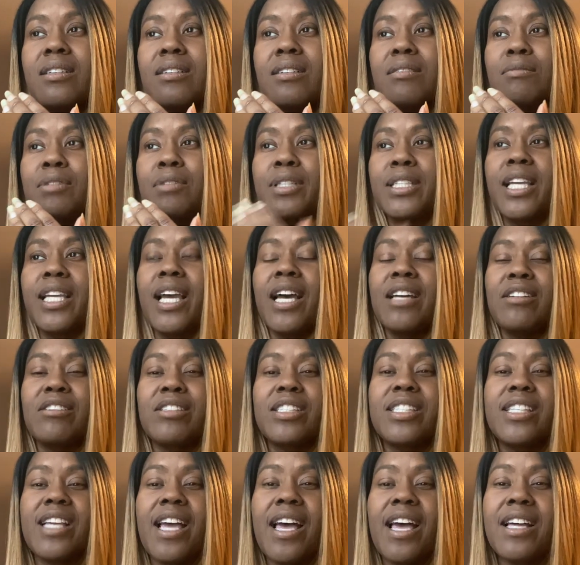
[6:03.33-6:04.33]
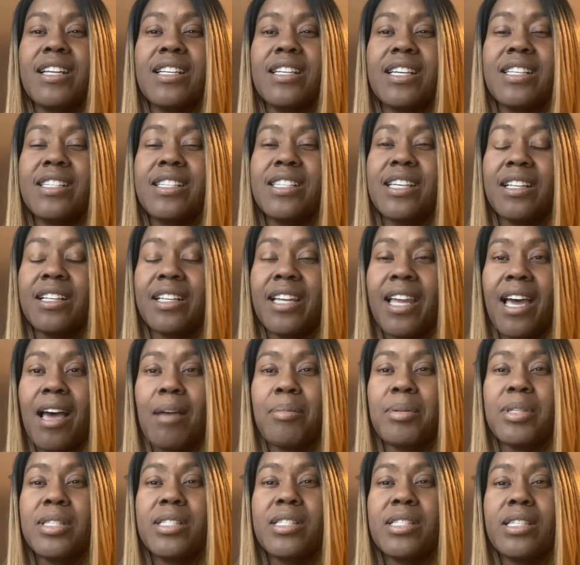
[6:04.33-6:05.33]
really understand until it
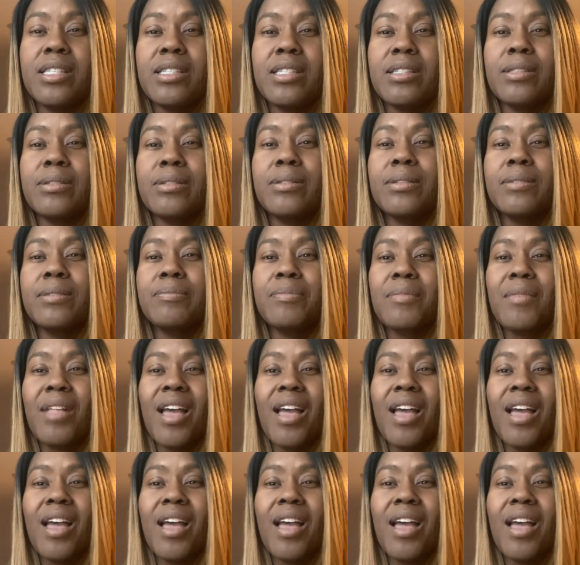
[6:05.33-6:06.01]
happens to you.